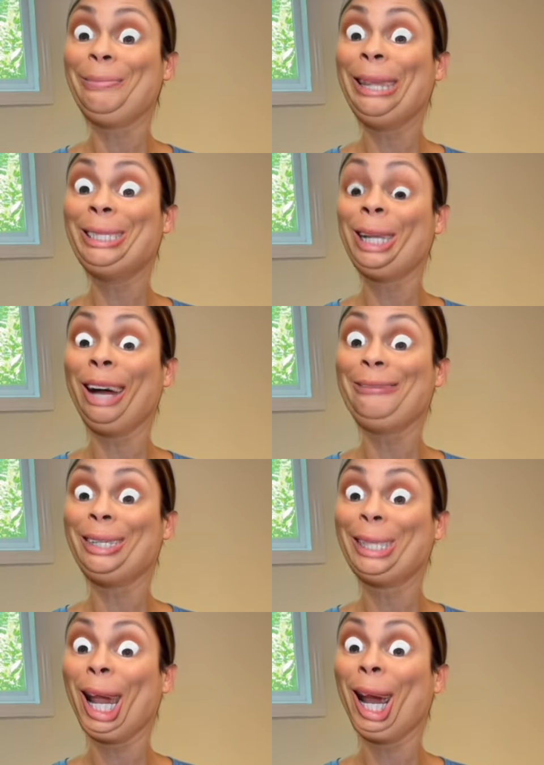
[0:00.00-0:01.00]
pinching off
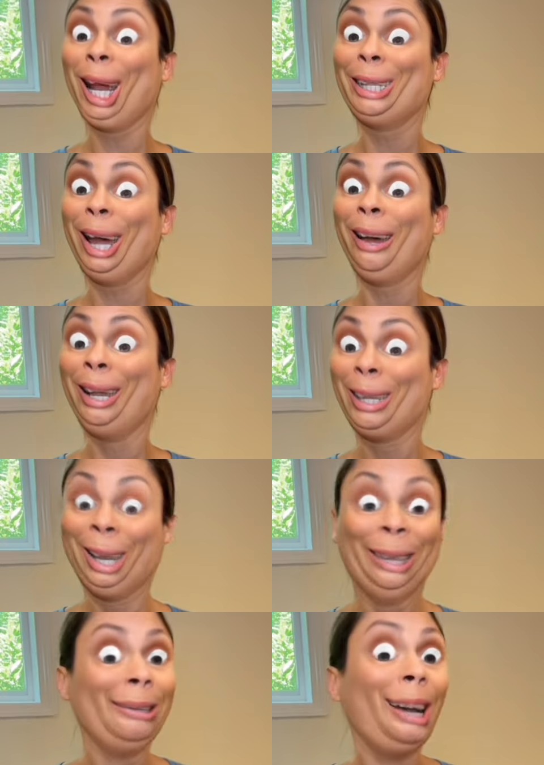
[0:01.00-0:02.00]
your turd.
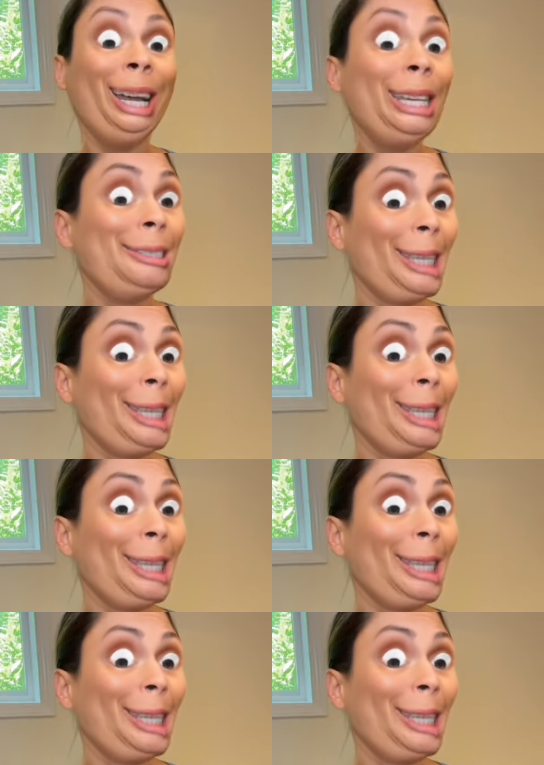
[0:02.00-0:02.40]
She